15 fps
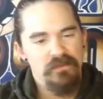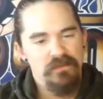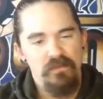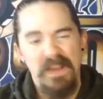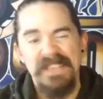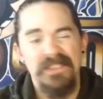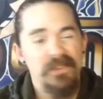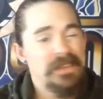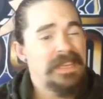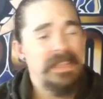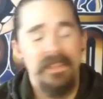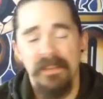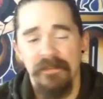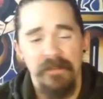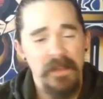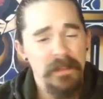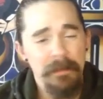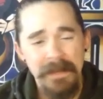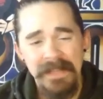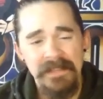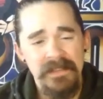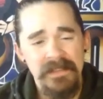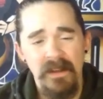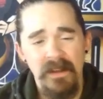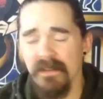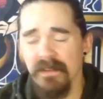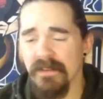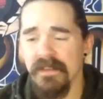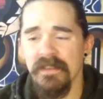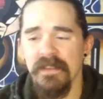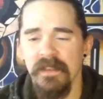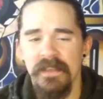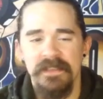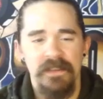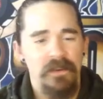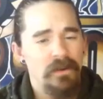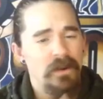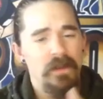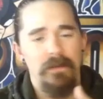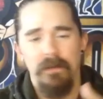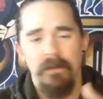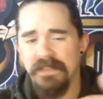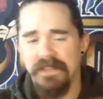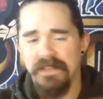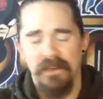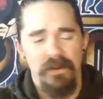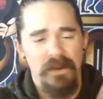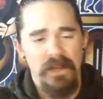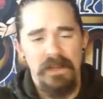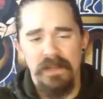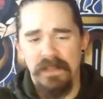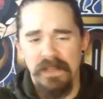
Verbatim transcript: wrestle in the Philippines at all? Is there a, is there a,